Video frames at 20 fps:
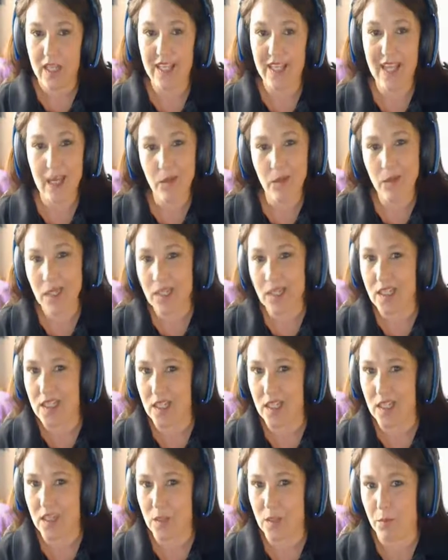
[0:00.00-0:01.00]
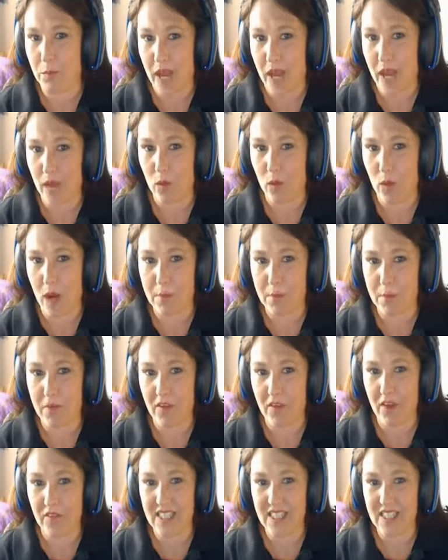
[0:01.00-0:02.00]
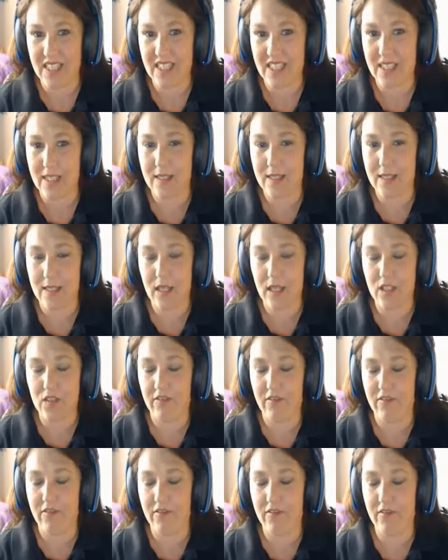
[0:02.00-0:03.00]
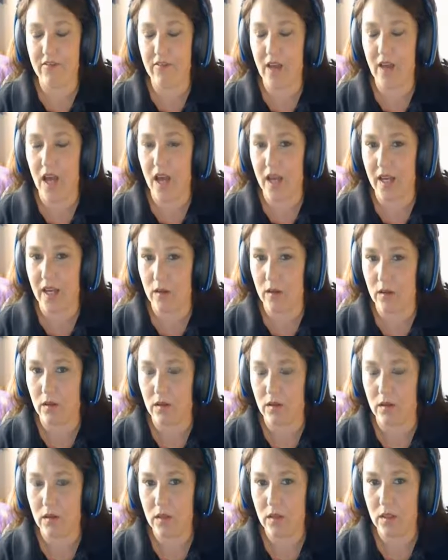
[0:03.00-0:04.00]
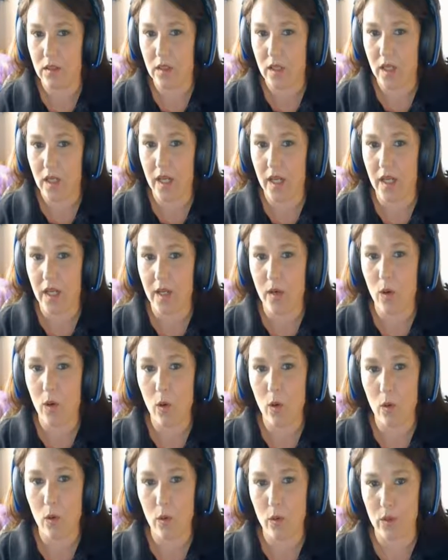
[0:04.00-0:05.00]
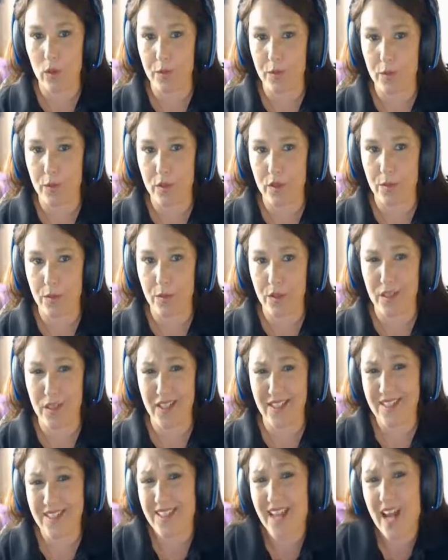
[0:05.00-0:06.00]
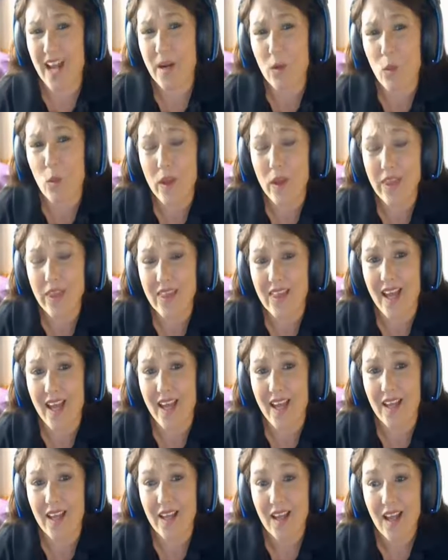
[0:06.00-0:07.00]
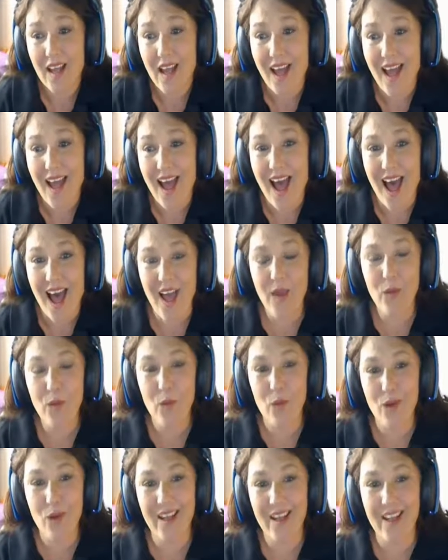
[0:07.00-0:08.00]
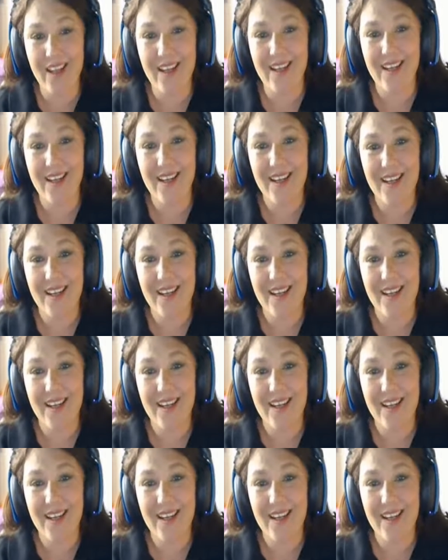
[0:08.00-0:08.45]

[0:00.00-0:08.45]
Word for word: Gaming gets such a bad rap of having such vile and horrible communities that I don't want that. I want